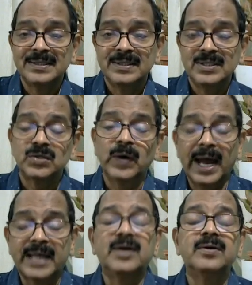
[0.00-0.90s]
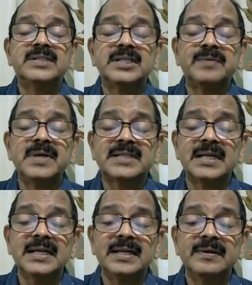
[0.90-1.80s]
So acute
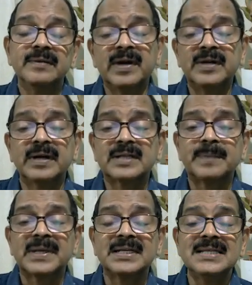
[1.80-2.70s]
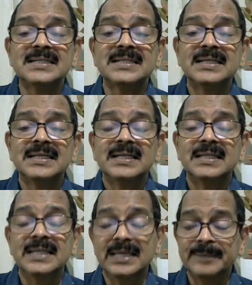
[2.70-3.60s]
situation, what you expect is
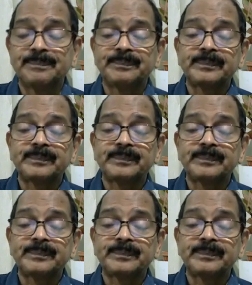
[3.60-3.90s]
the